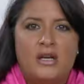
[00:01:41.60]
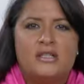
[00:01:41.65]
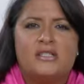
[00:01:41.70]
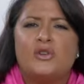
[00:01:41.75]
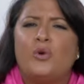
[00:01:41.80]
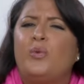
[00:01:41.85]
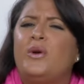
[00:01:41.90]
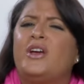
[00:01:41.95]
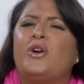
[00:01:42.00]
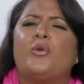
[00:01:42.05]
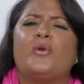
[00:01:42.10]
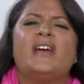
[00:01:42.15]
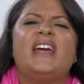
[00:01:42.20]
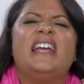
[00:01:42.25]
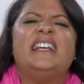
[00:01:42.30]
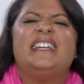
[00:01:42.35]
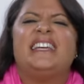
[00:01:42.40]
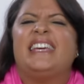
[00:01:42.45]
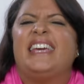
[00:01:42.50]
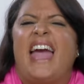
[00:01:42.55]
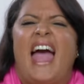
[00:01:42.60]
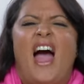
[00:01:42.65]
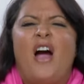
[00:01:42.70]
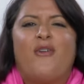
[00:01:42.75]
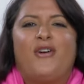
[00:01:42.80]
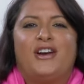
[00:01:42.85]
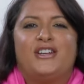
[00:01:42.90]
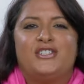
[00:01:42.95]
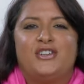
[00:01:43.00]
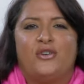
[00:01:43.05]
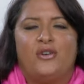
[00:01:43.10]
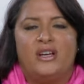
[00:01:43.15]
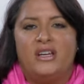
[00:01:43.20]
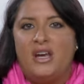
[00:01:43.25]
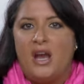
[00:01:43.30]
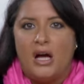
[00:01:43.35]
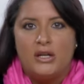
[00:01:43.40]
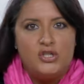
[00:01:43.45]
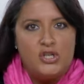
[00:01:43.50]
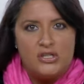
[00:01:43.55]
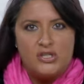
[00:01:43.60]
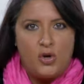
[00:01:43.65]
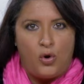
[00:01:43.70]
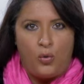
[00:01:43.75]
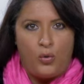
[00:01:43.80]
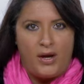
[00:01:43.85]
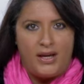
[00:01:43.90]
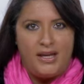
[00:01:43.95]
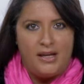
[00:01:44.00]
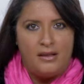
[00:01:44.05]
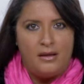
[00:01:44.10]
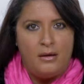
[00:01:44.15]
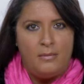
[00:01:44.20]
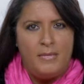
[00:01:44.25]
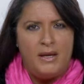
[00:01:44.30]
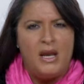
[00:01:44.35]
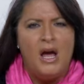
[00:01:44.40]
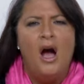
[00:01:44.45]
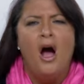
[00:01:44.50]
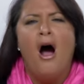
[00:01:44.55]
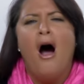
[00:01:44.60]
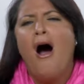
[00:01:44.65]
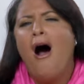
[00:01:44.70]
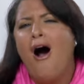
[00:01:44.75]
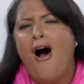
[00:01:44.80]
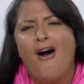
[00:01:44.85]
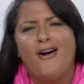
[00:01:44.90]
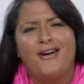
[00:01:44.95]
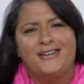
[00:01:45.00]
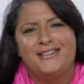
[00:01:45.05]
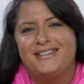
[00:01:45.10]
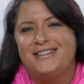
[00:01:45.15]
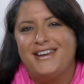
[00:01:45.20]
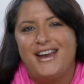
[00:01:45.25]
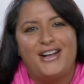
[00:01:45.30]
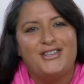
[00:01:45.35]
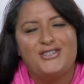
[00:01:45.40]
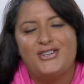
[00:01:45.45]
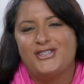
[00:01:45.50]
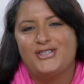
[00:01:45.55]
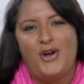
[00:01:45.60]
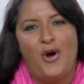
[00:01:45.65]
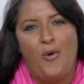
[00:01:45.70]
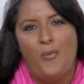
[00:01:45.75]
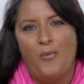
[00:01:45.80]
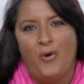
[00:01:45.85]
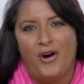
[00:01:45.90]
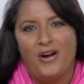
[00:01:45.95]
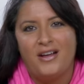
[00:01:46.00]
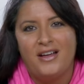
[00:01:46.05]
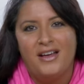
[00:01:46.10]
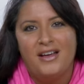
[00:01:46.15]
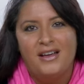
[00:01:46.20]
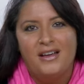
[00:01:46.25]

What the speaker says: so we create character and not just curriculum, and heart, not just homework.